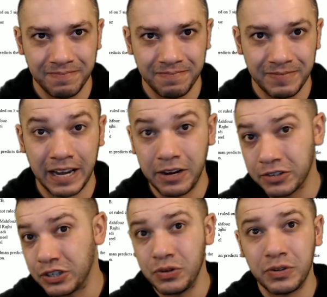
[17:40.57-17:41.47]
And here's a
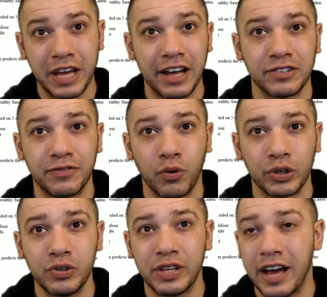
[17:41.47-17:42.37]
2004,
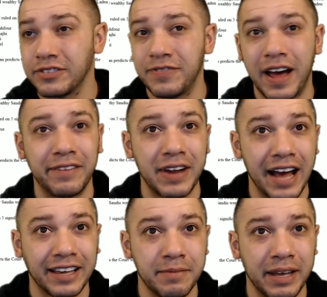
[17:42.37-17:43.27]
2005
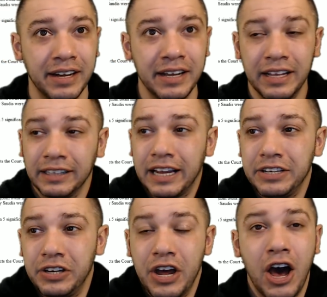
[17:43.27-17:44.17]
document letting you
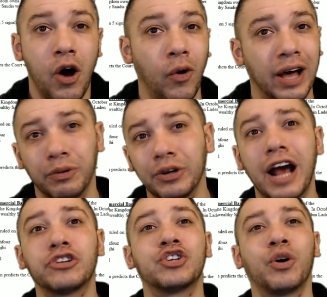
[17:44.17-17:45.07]
know we're
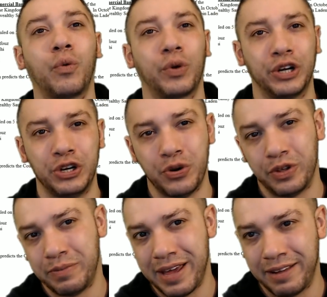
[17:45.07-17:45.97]
not sure what we're going to do with
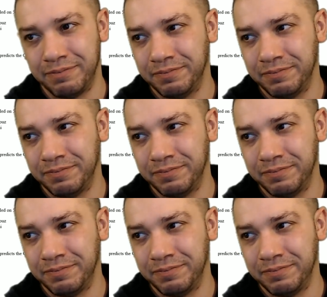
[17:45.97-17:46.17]
them yet.